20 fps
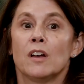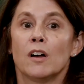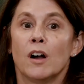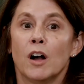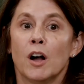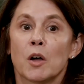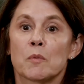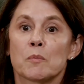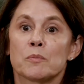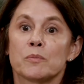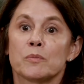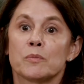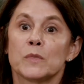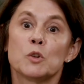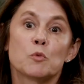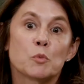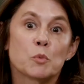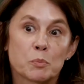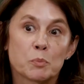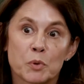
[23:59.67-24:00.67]

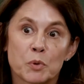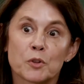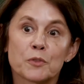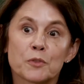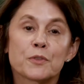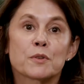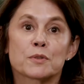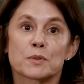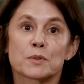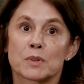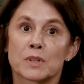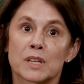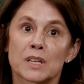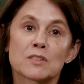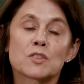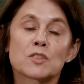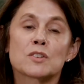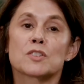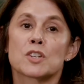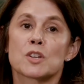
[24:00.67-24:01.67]
built those
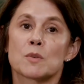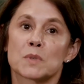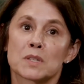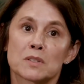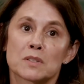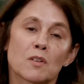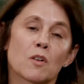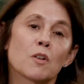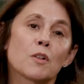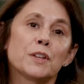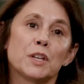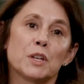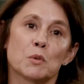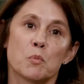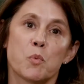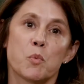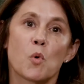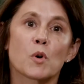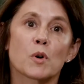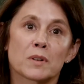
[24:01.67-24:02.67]
relationships and saw the
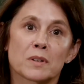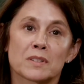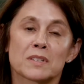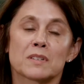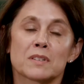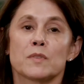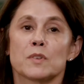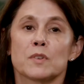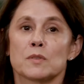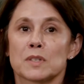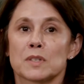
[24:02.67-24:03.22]
importance of those